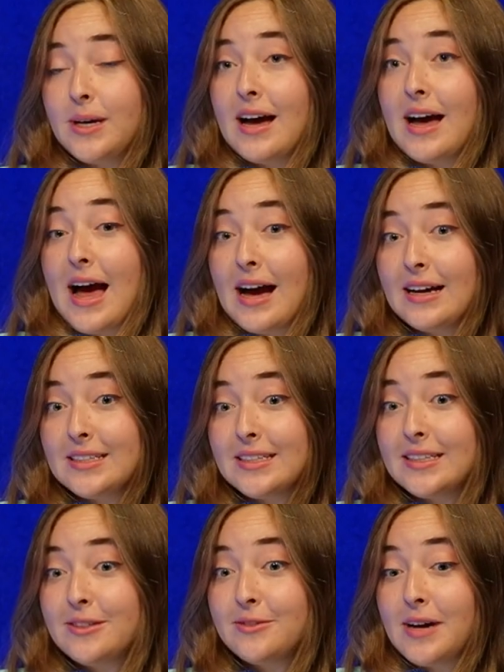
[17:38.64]
We are
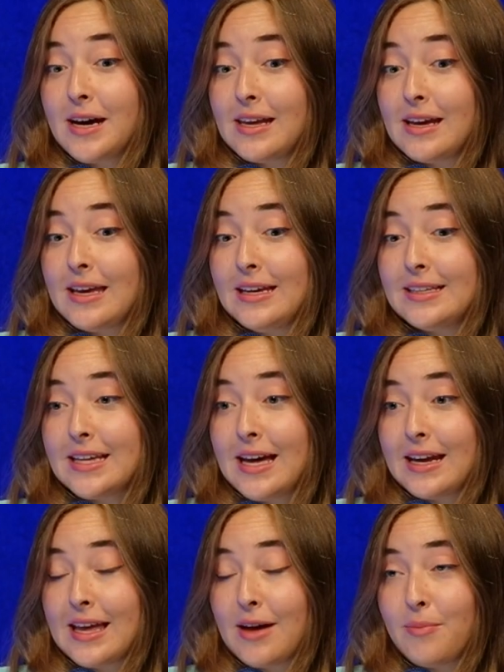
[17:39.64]
actually running a
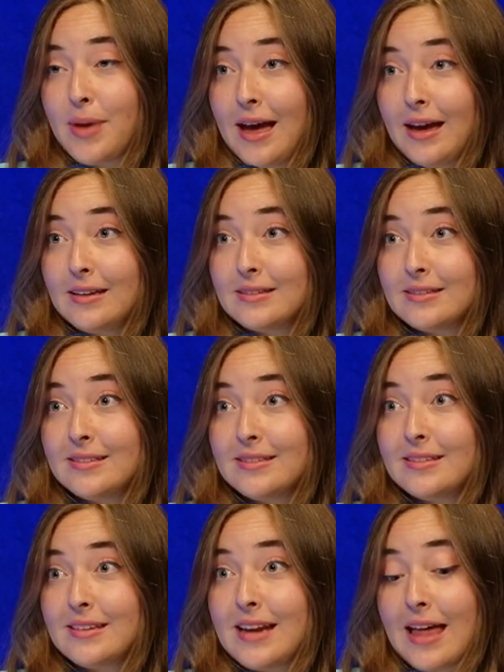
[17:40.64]
Kickstarter campaign
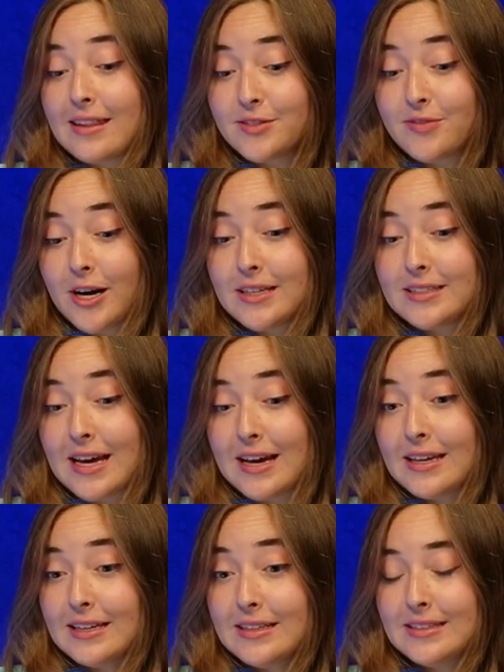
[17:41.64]
at this very
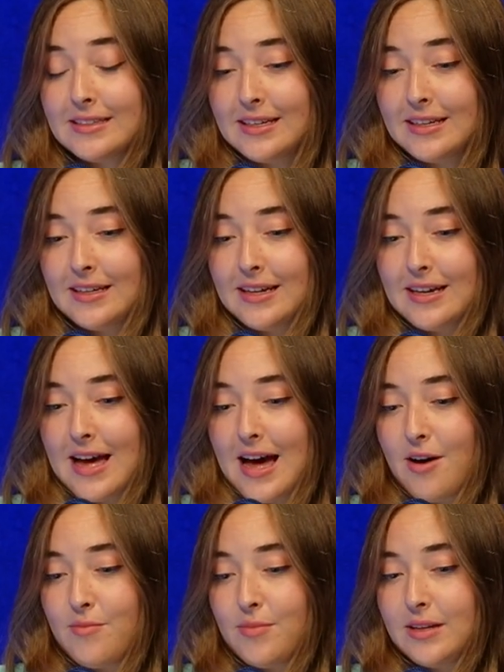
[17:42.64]
second.
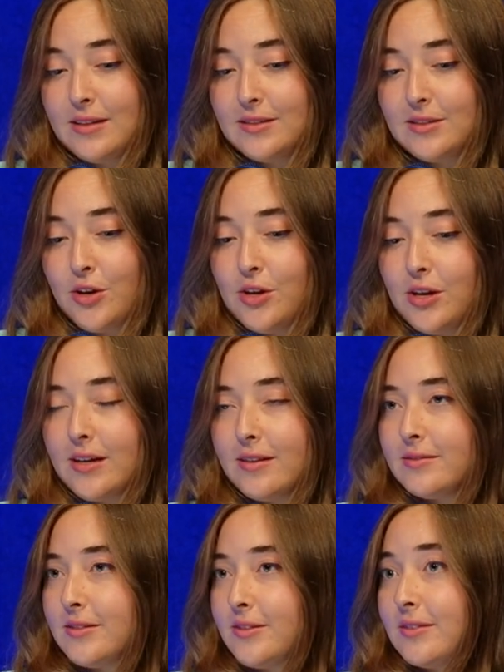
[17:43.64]
So you
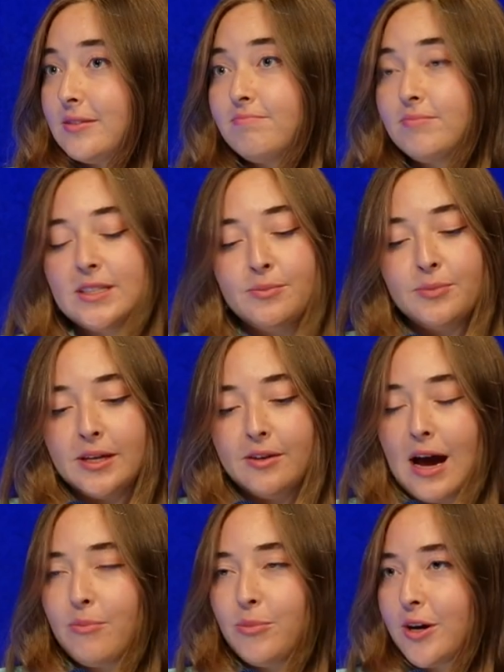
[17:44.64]
can simply
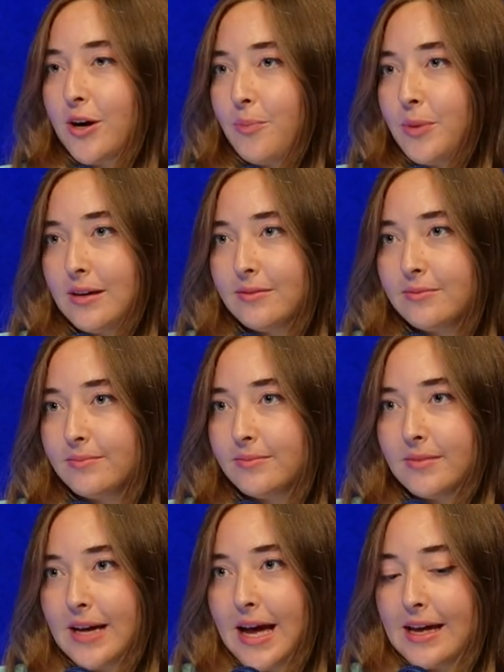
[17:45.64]
grab your copy,
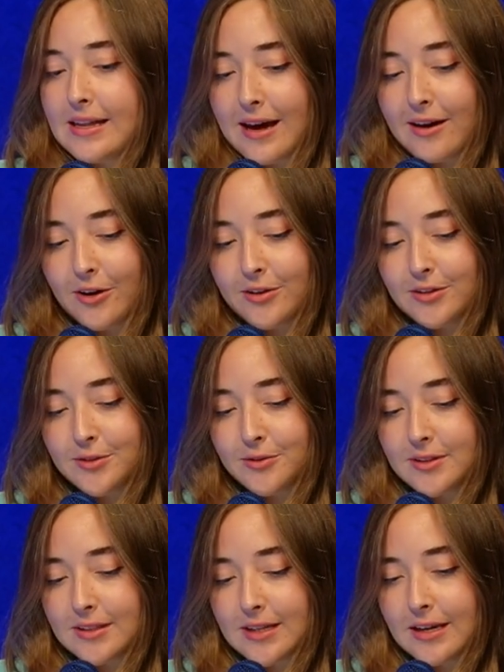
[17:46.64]
and that goes
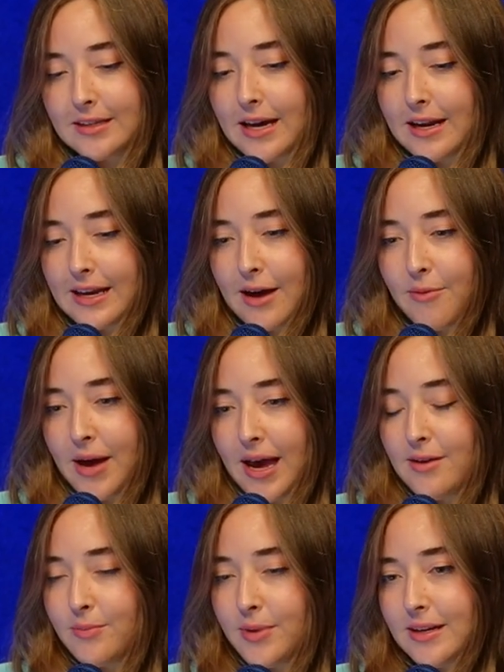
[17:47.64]
towards a Kickstarter
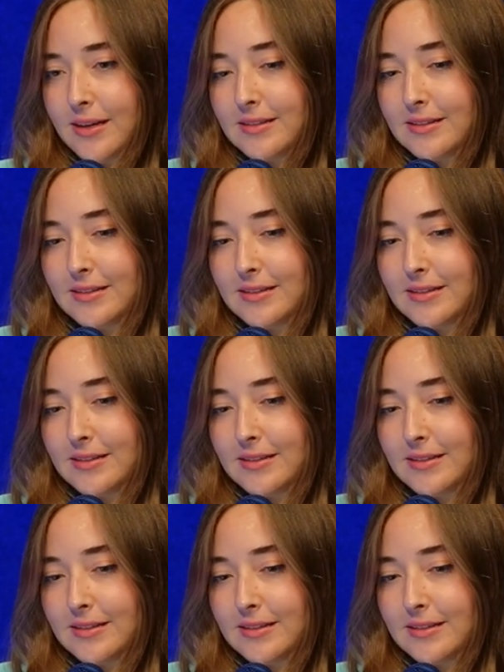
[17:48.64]
campaign. But is